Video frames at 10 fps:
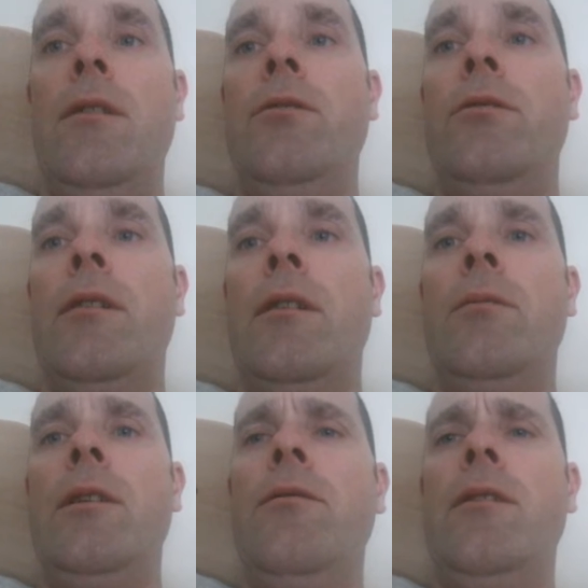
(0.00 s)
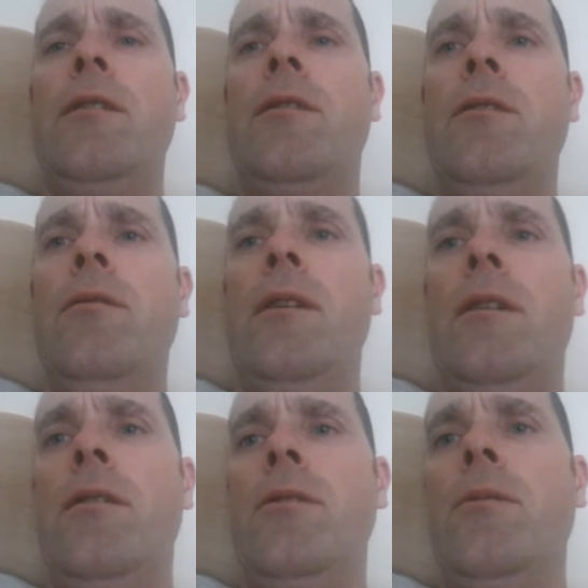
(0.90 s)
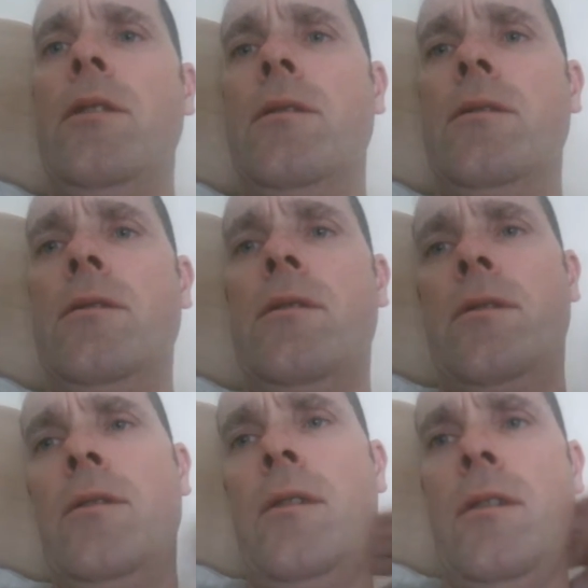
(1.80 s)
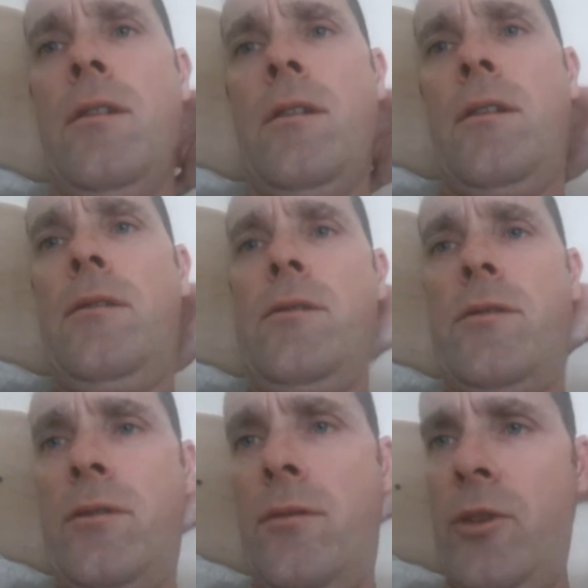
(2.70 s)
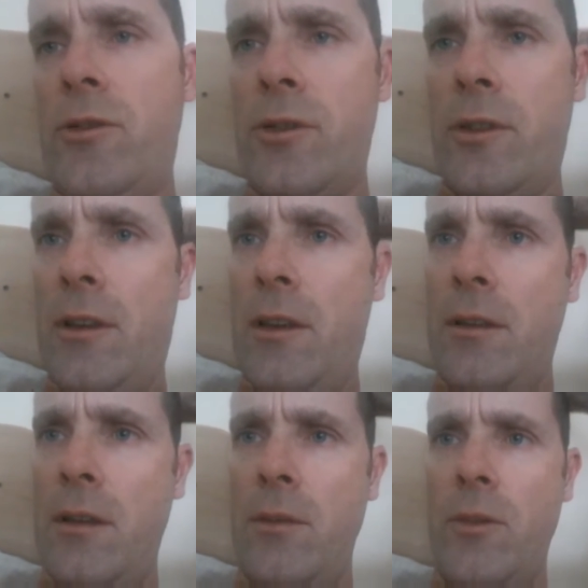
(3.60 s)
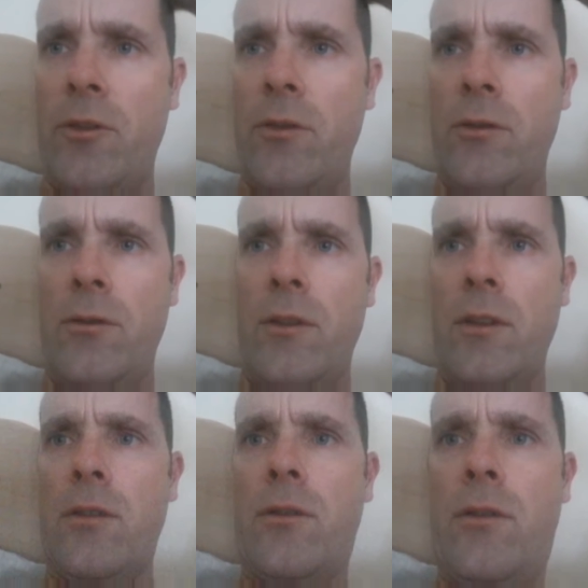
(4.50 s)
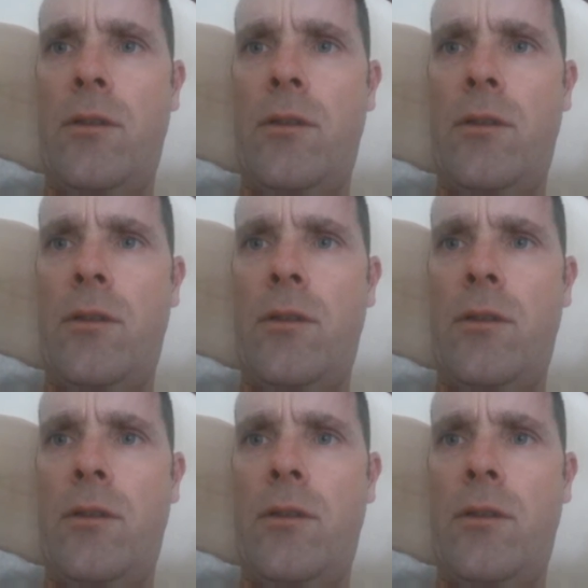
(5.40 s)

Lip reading: I don't think I'm giving anything away here because there's so much in Game of Thrones that